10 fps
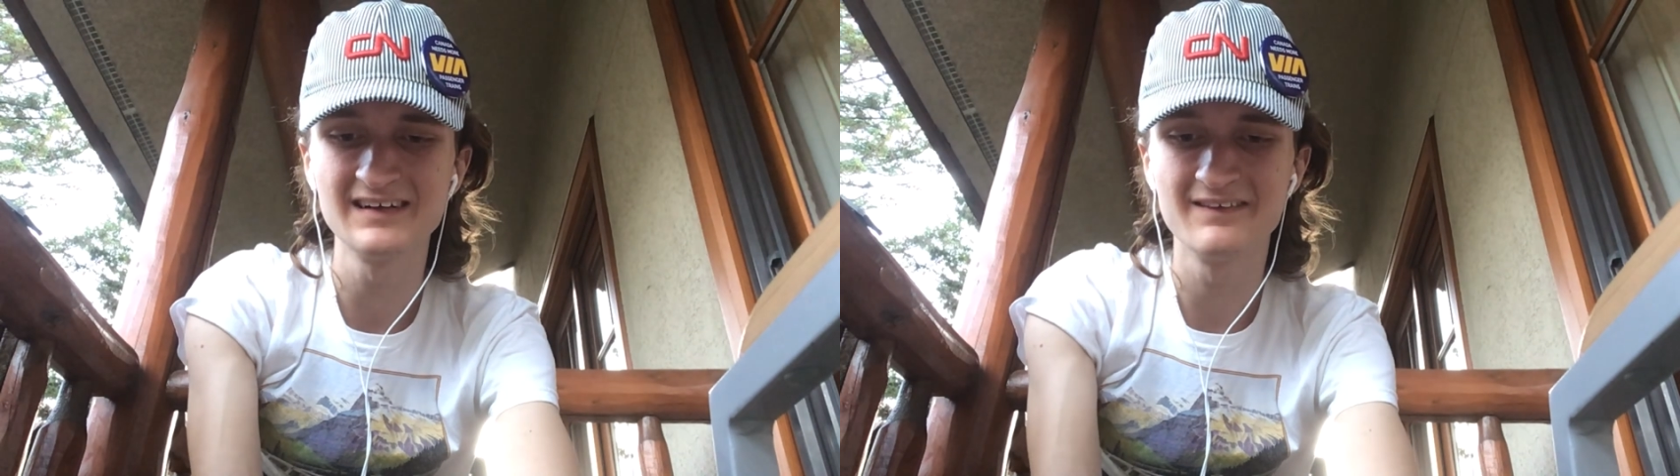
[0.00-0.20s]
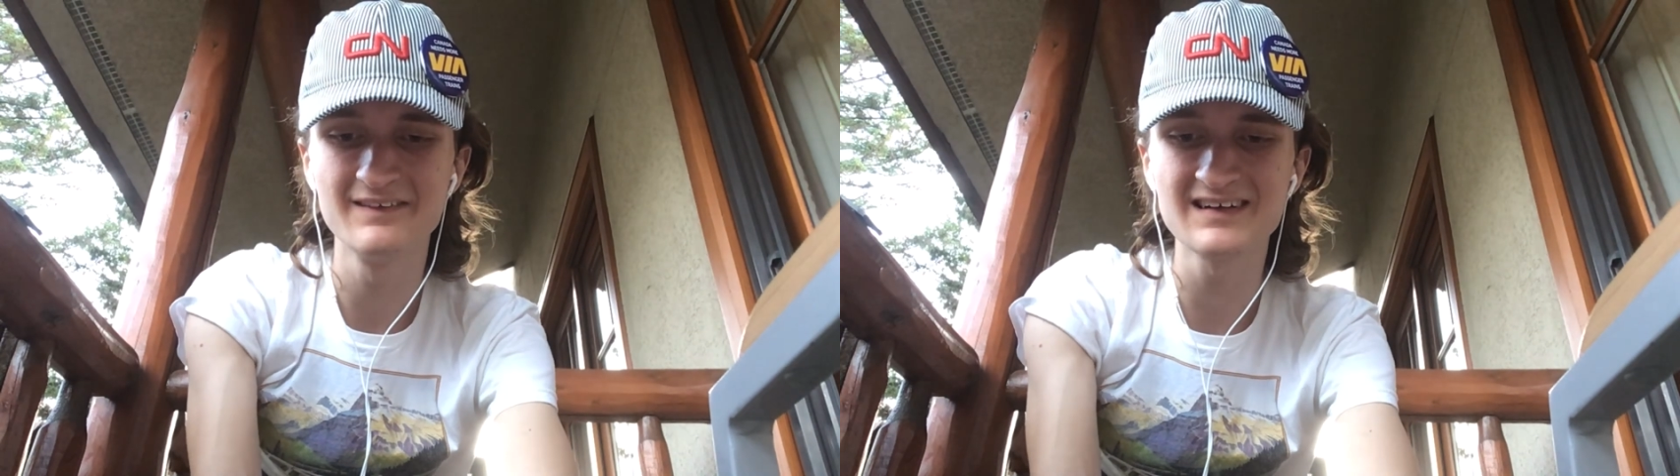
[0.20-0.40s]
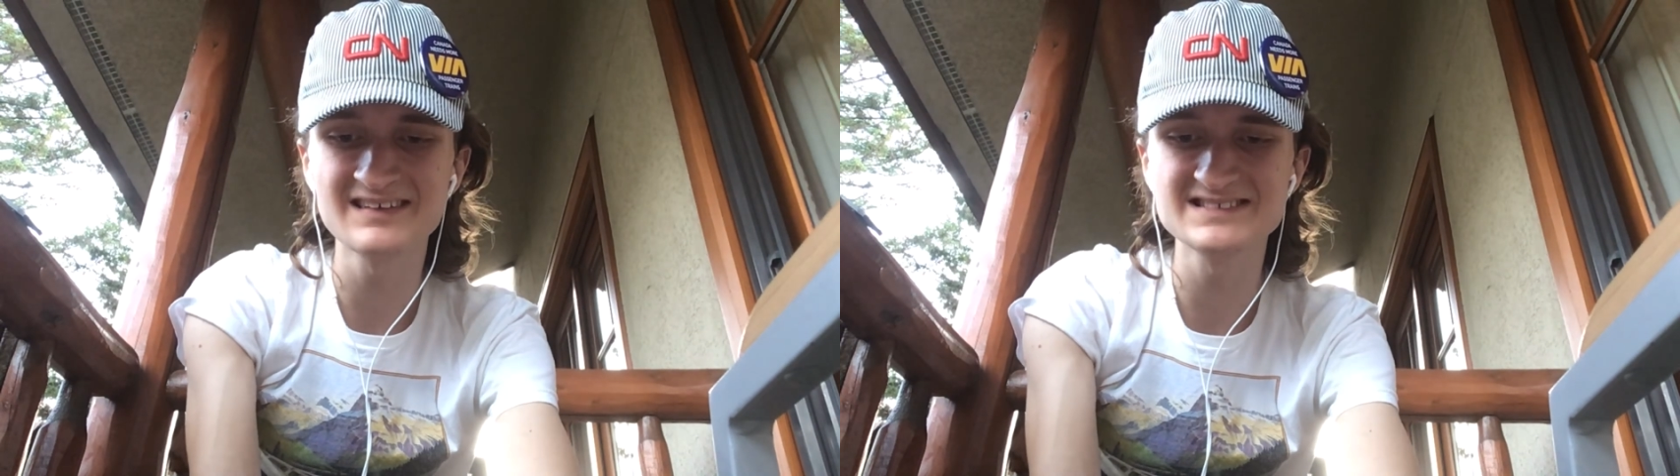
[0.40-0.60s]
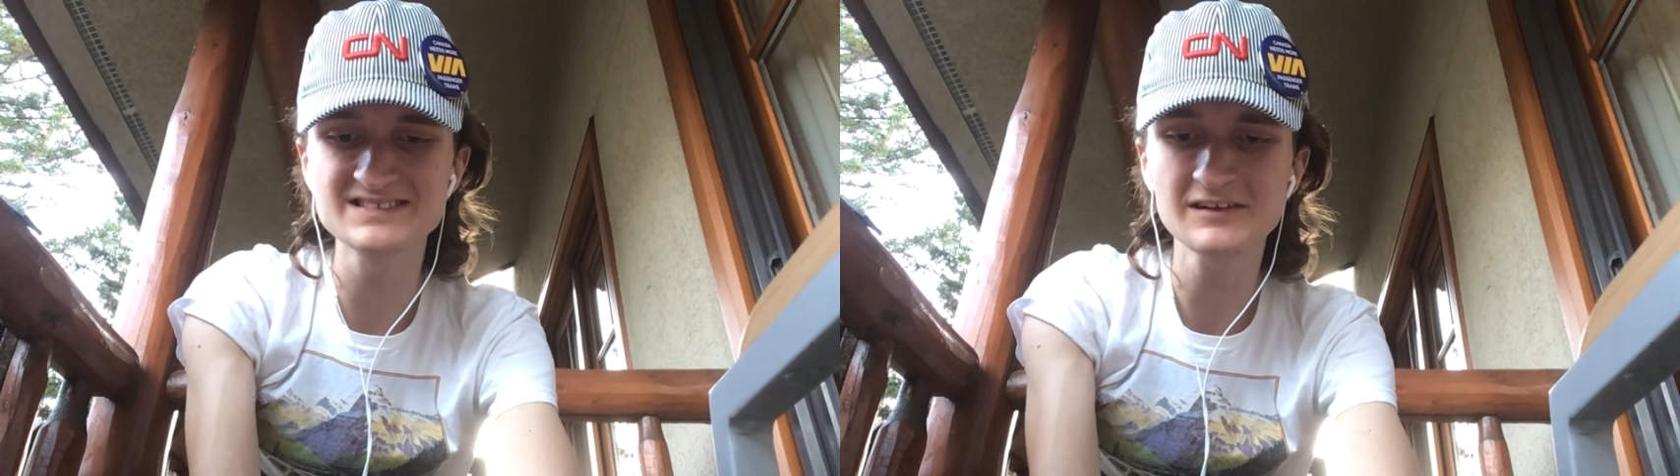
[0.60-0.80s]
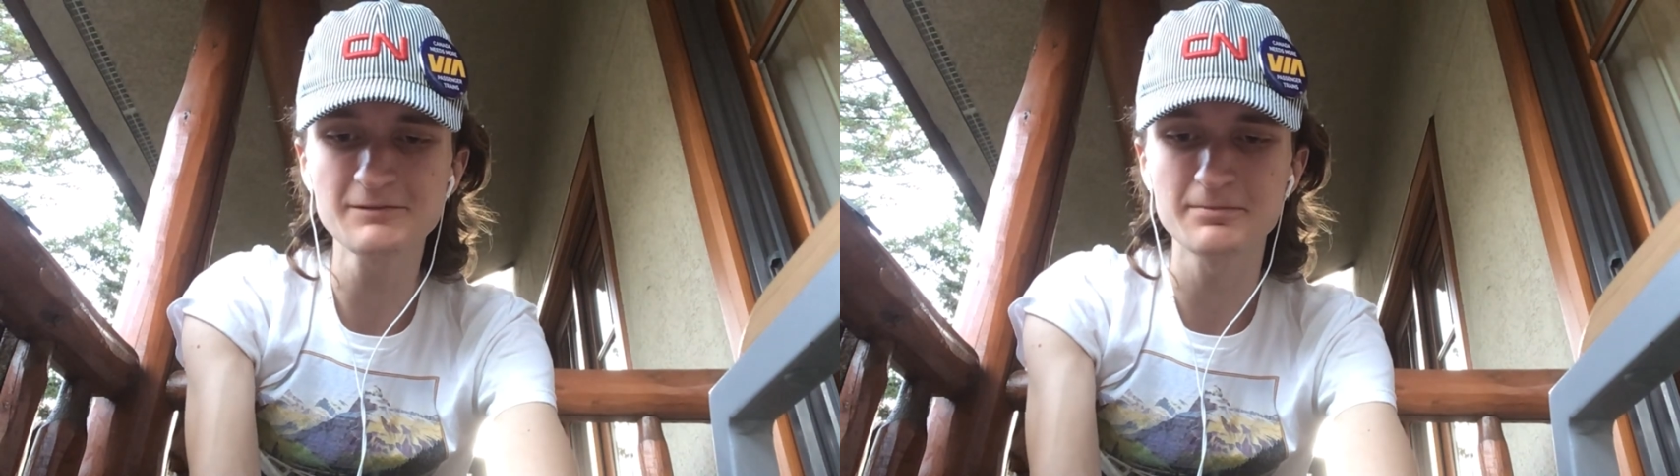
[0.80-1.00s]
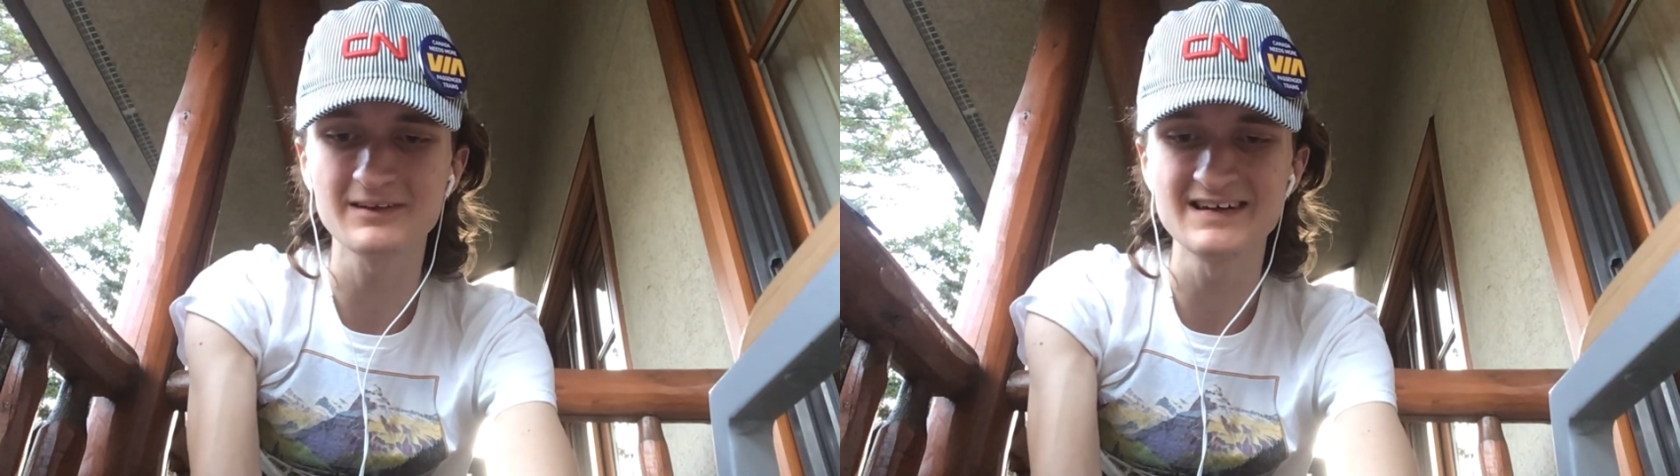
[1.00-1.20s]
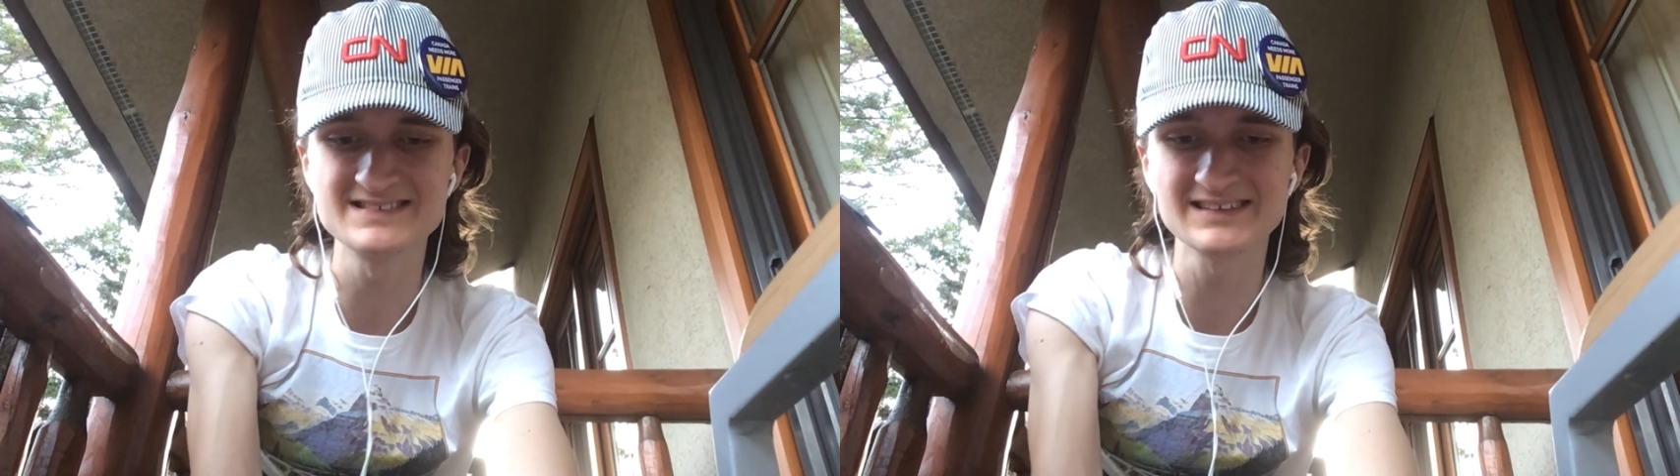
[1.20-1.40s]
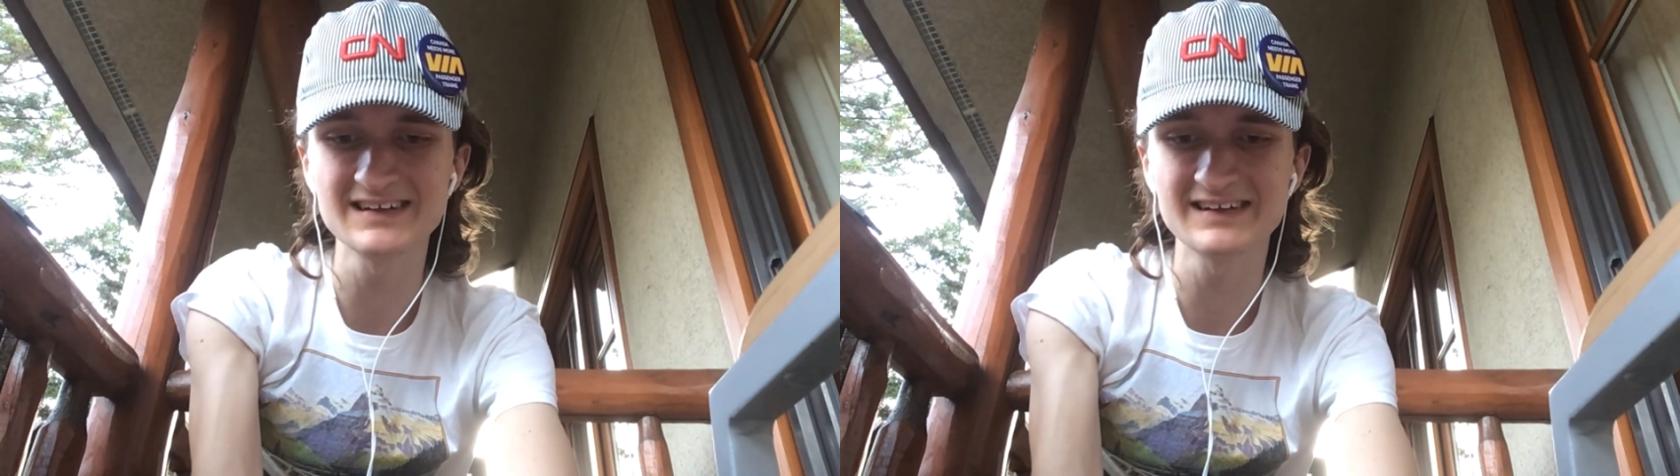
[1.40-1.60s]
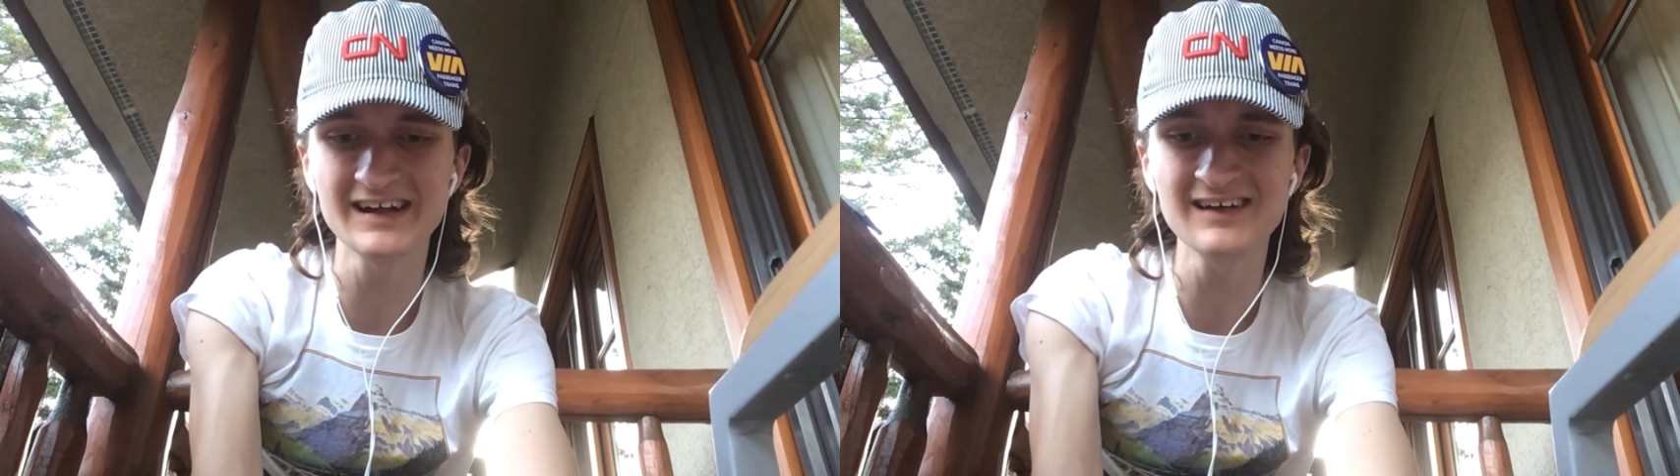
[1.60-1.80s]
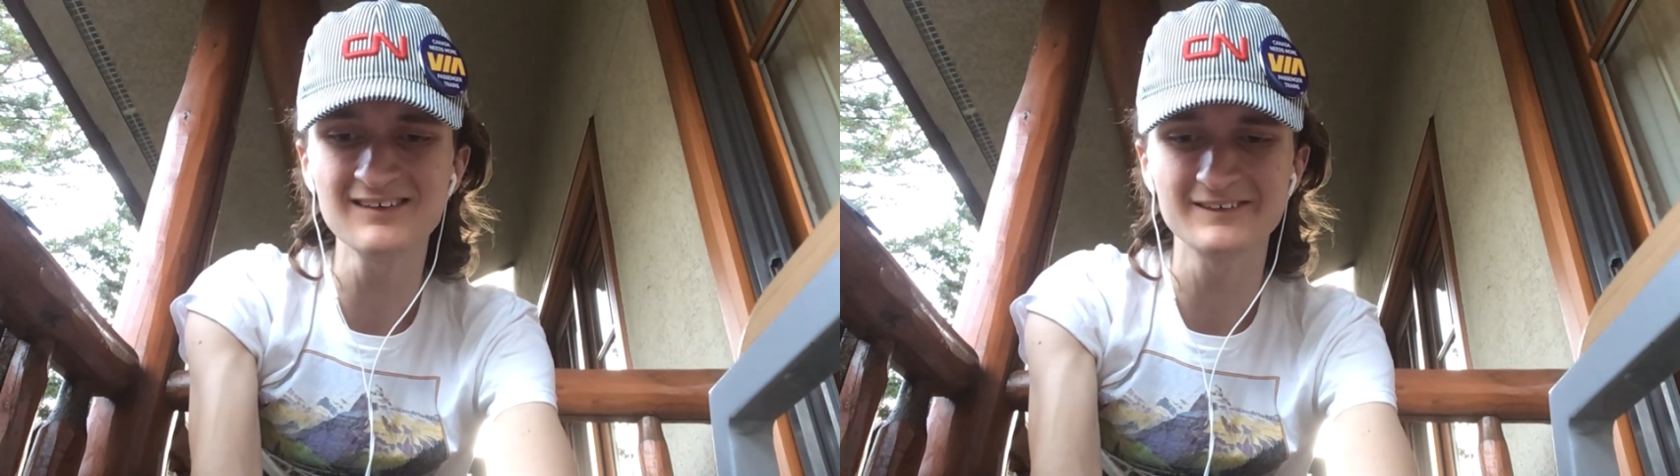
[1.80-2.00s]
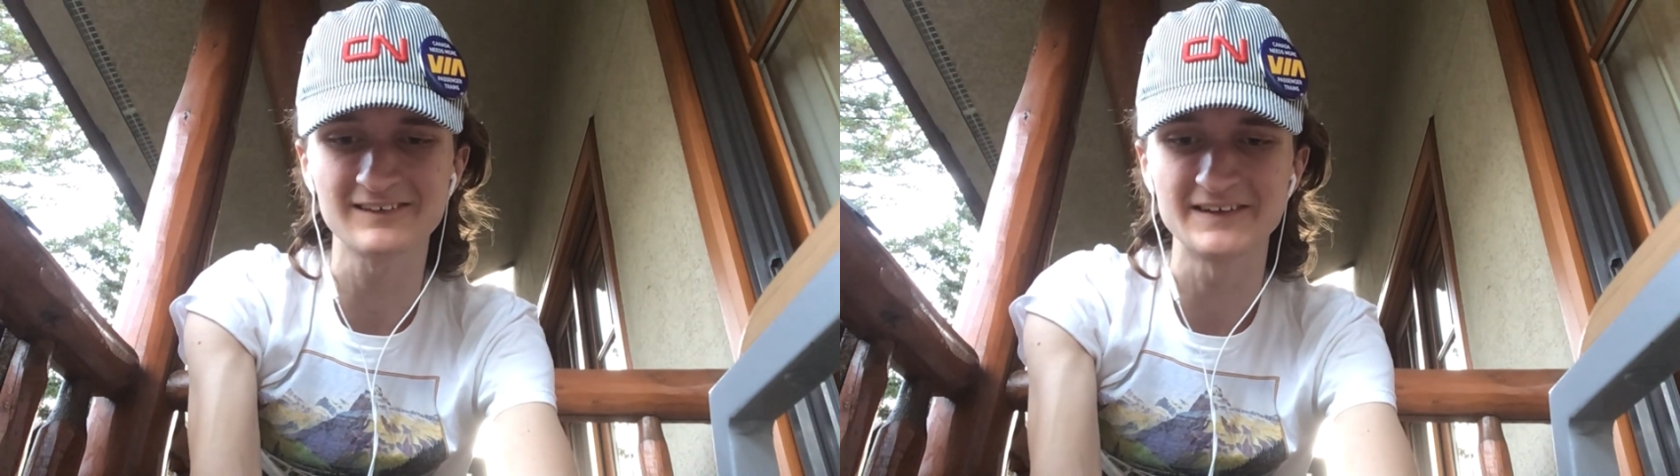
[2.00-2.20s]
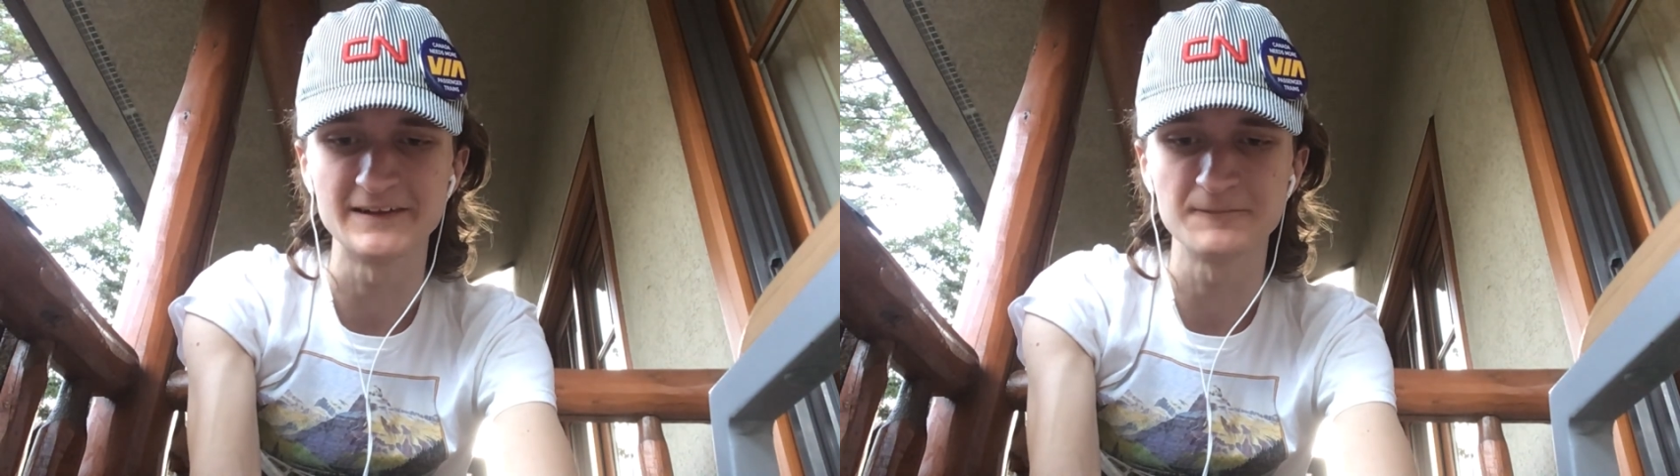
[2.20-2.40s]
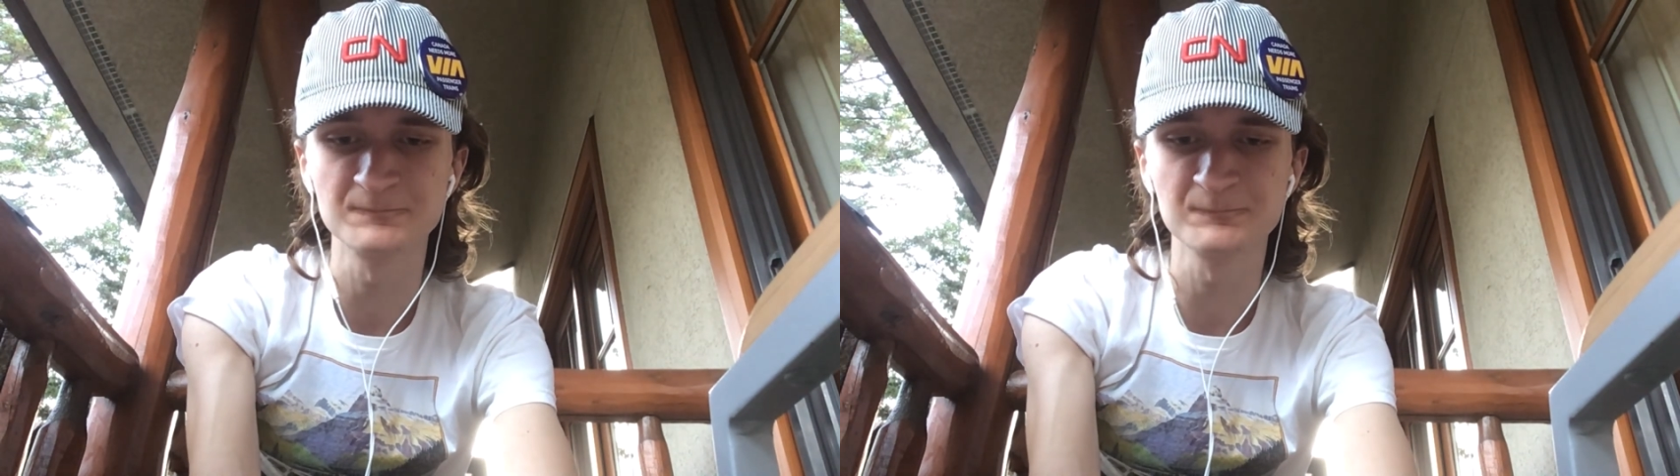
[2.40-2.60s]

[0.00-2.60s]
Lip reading: not serve a place like Calgary?